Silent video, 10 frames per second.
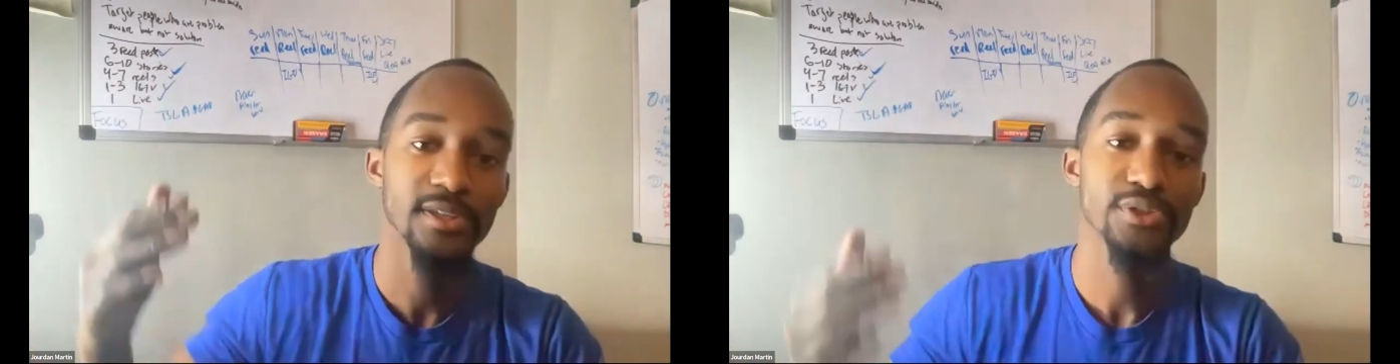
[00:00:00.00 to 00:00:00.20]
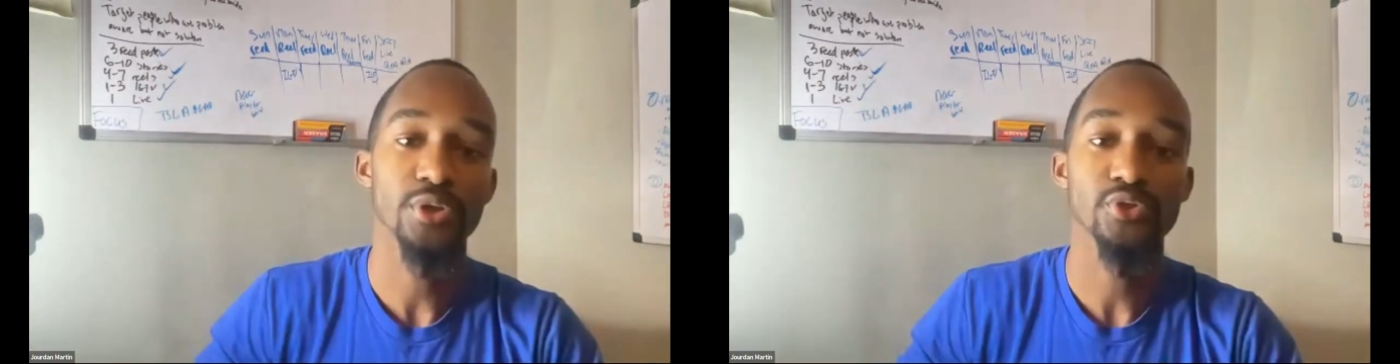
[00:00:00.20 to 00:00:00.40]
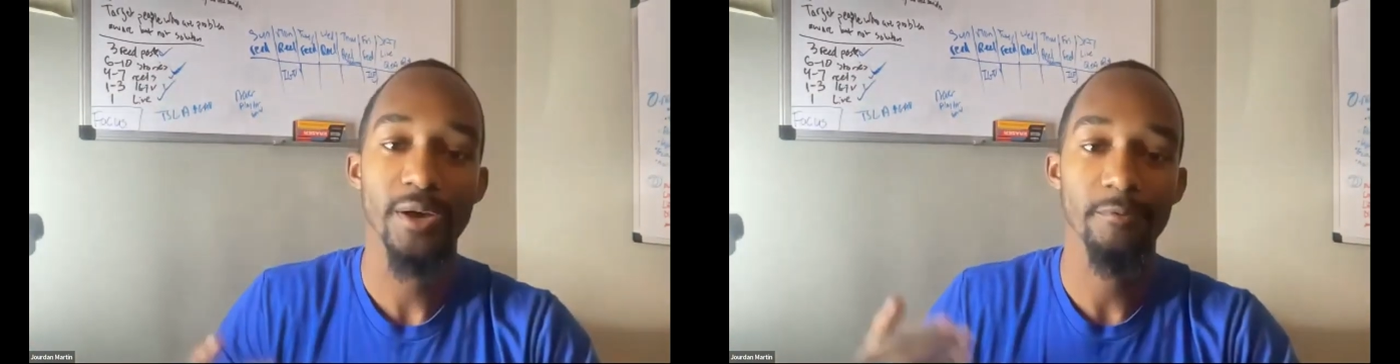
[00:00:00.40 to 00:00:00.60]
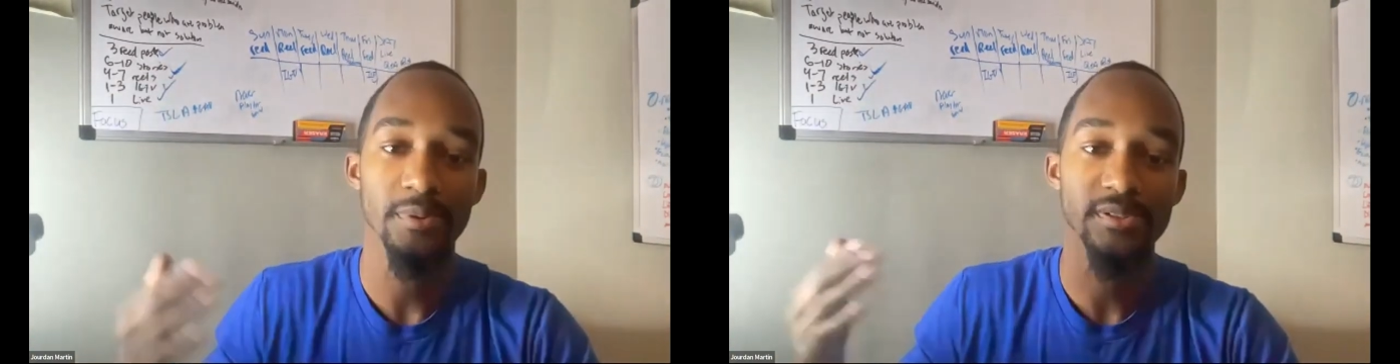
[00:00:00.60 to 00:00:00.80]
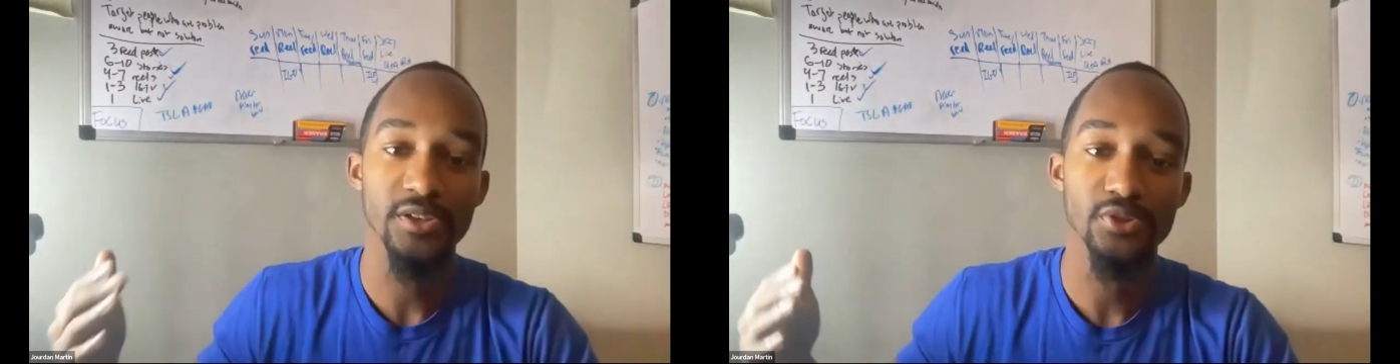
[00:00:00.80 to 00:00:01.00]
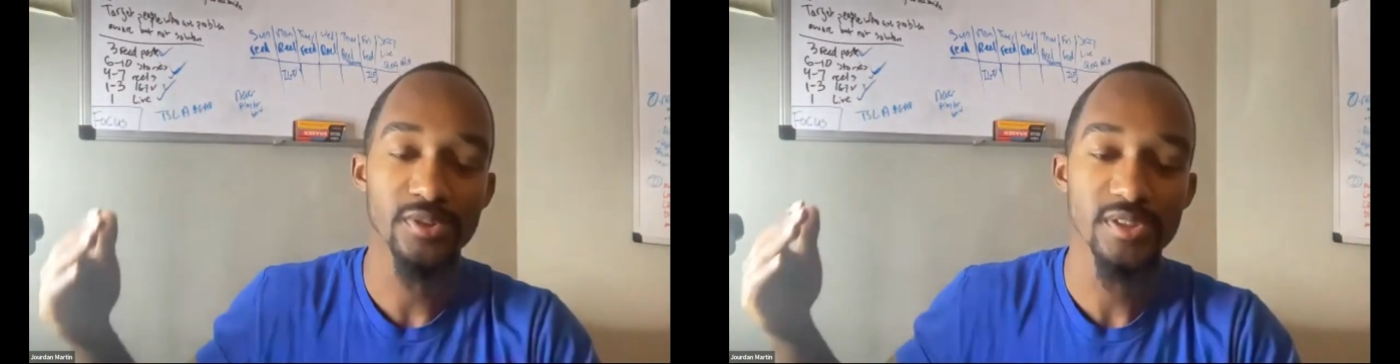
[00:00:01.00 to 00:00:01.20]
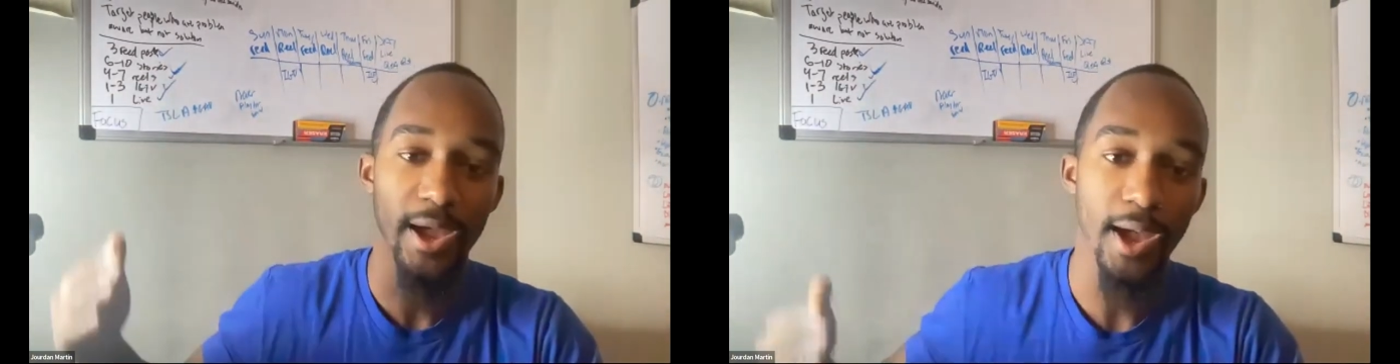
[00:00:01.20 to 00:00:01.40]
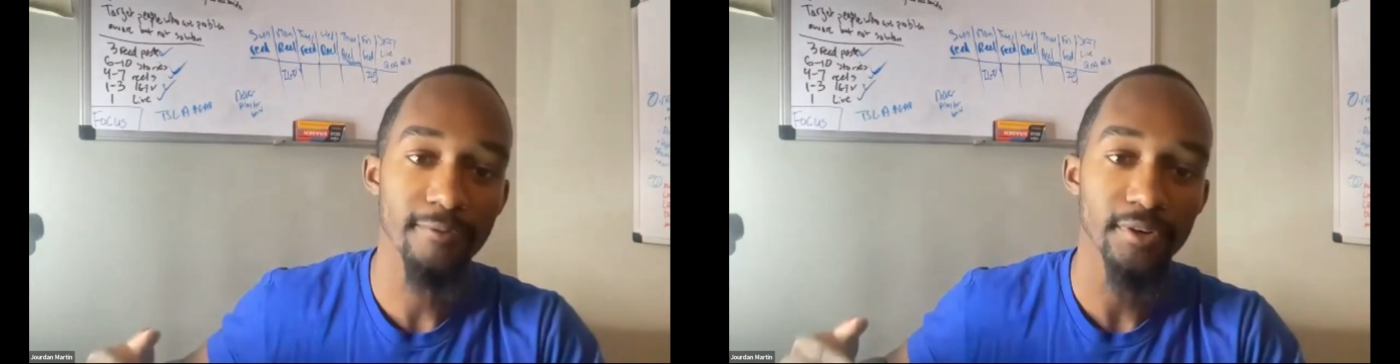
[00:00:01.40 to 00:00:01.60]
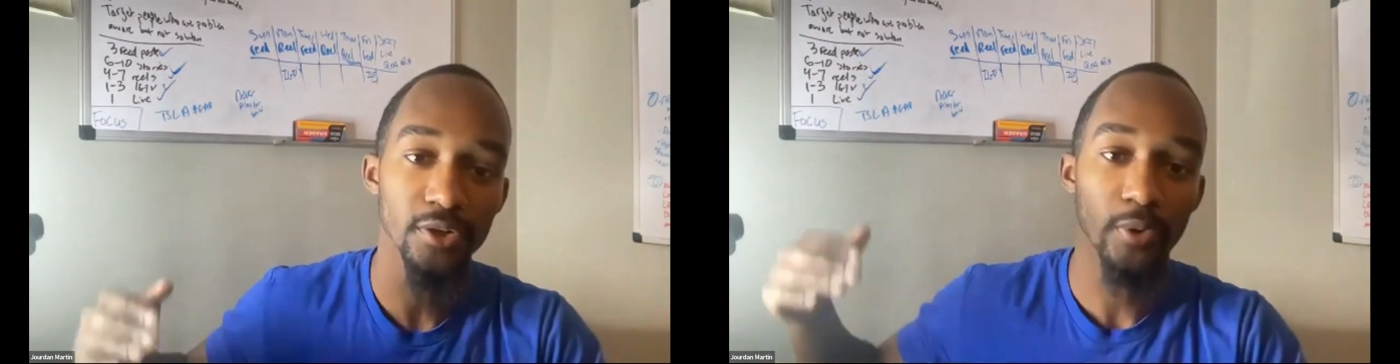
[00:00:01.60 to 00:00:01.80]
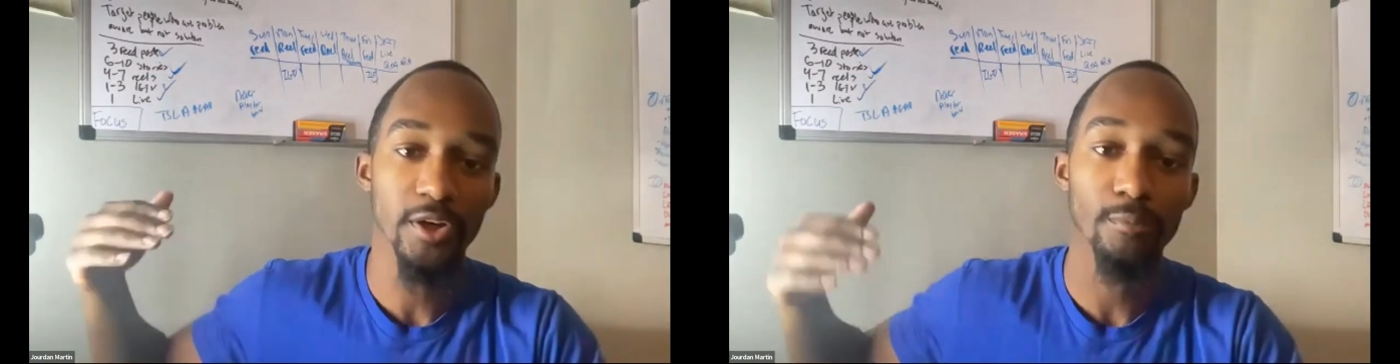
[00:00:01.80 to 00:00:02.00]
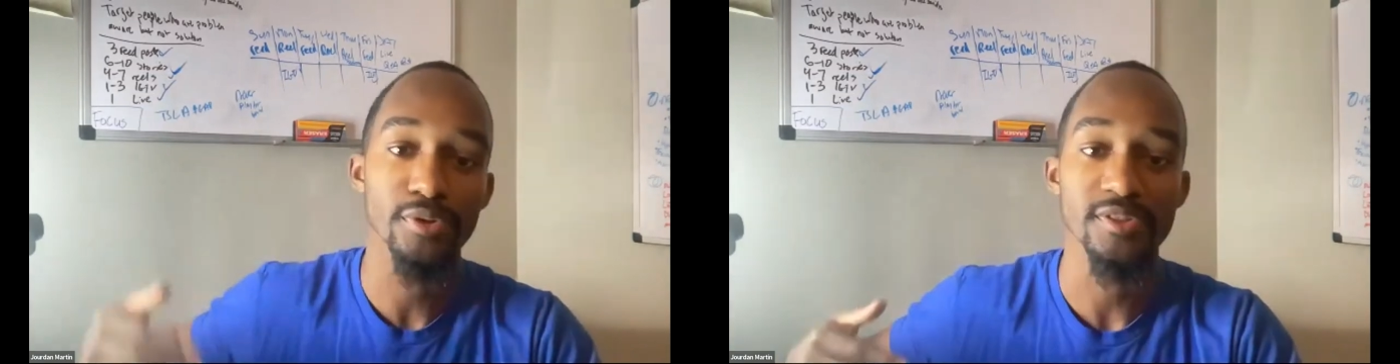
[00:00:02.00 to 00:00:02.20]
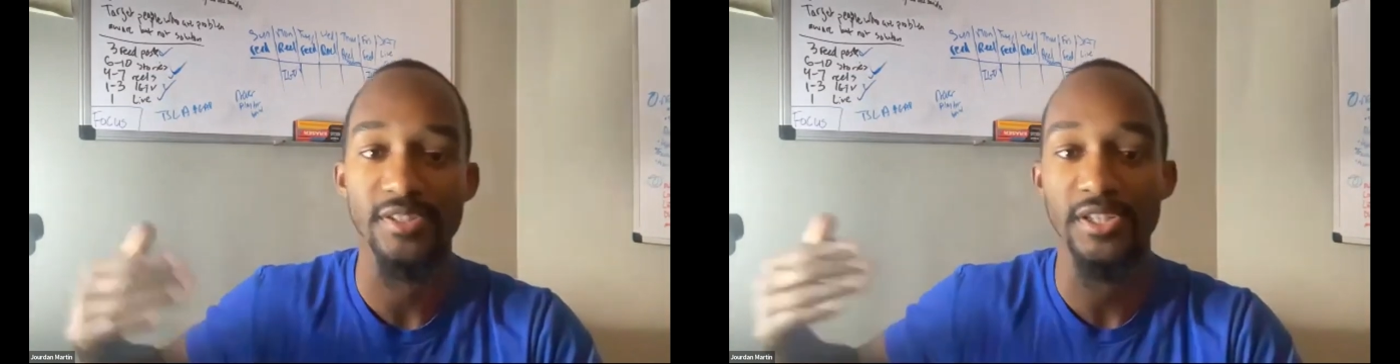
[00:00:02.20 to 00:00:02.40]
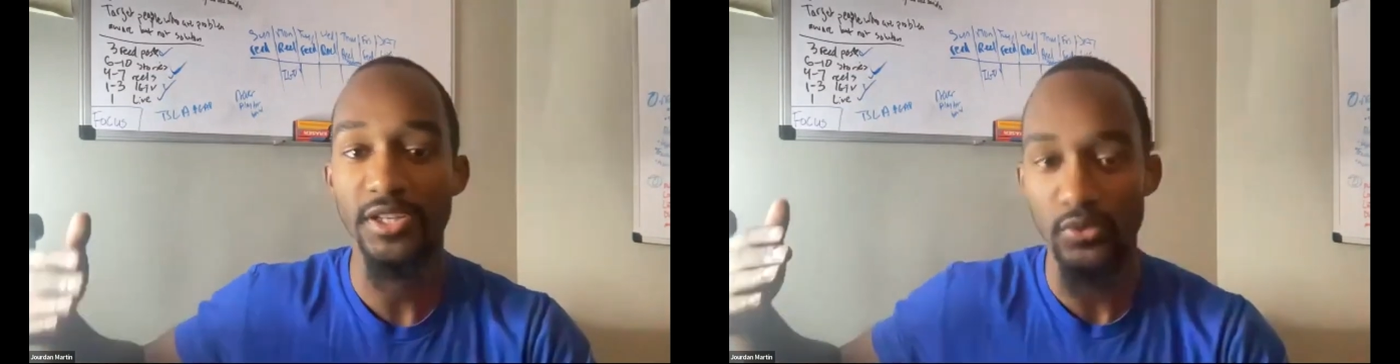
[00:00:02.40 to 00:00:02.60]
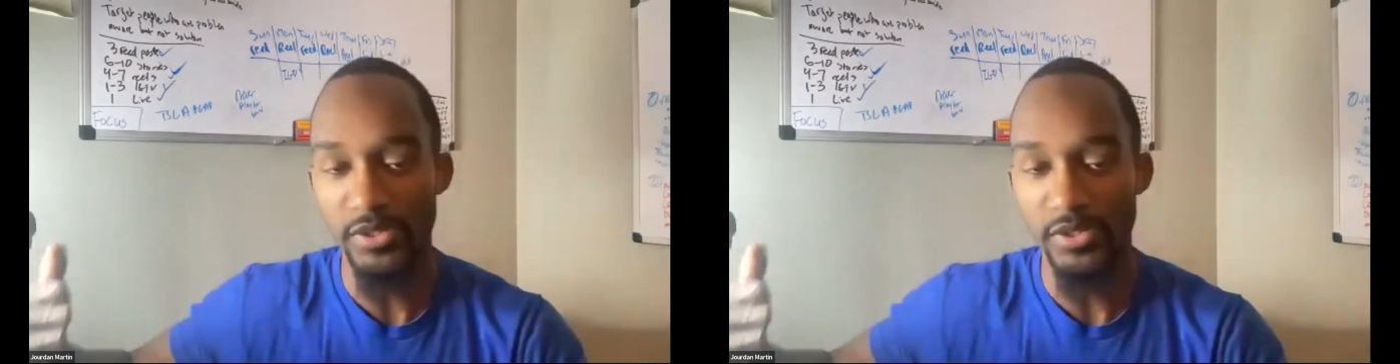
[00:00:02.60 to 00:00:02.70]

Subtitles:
so that you have a potential to have a greater percentage